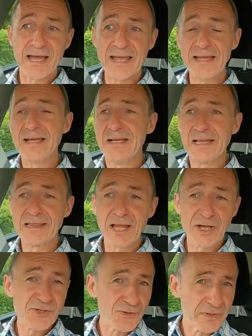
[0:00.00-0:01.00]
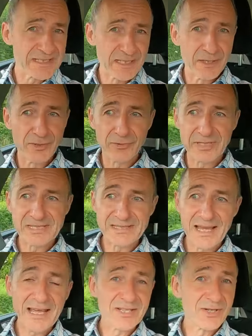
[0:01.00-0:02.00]
day luxury saloon or
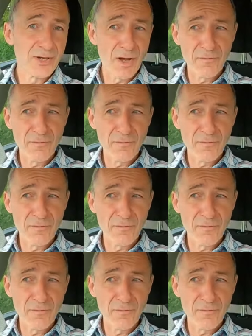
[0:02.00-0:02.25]
estate could